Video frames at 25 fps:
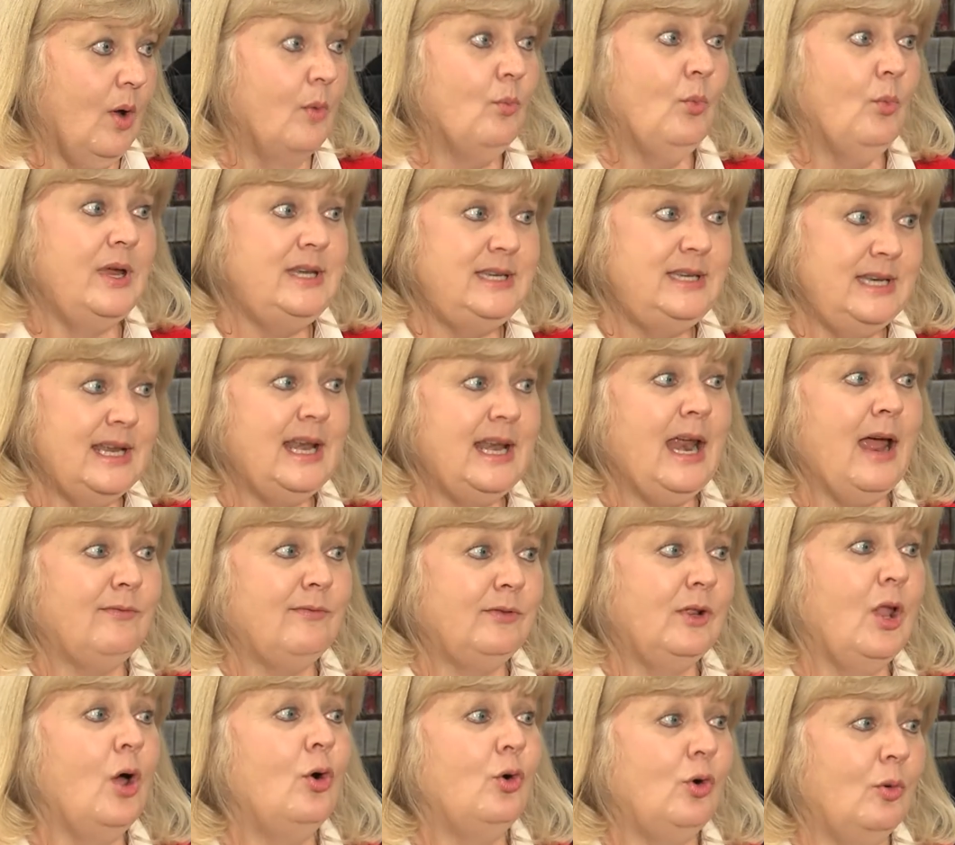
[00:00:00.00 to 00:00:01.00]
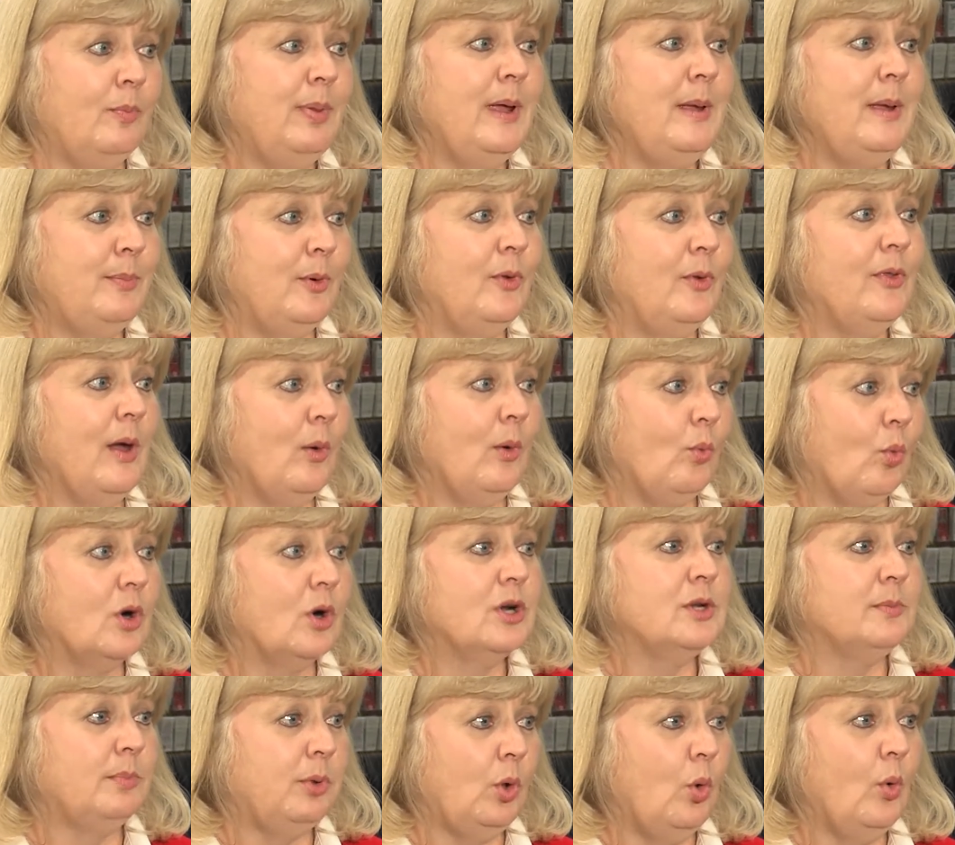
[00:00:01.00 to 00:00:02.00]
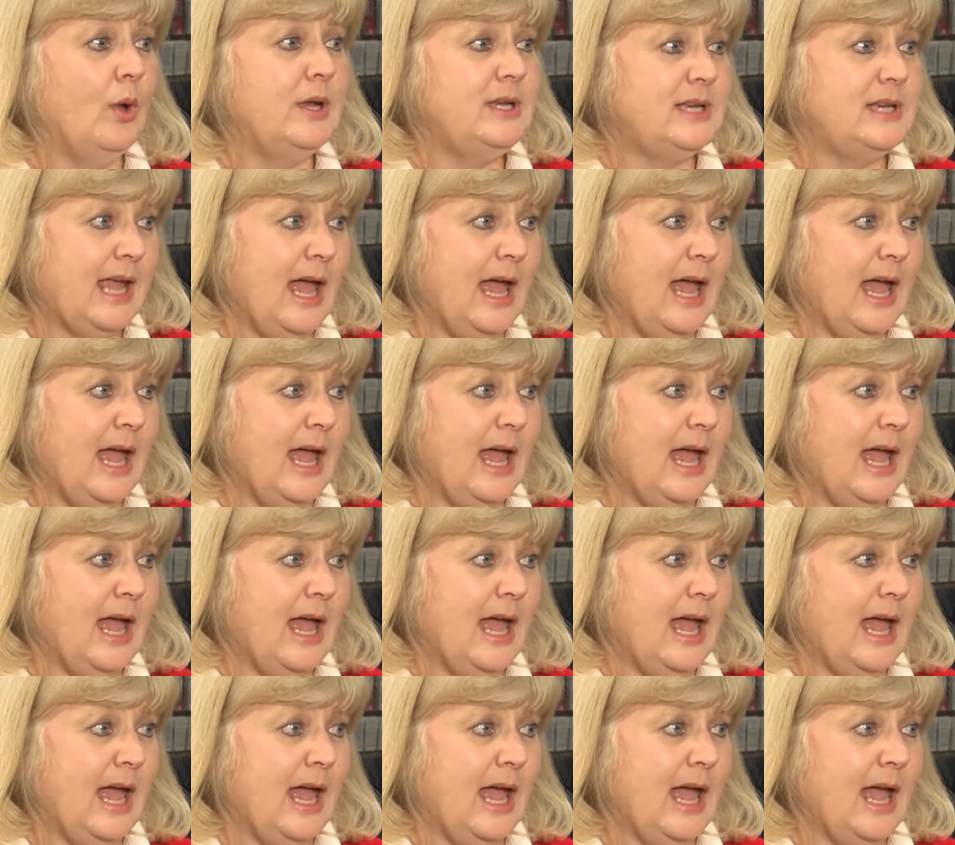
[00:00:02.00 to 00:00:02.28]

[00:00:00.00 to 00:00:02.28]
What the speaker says: And we did have local people that were deployed to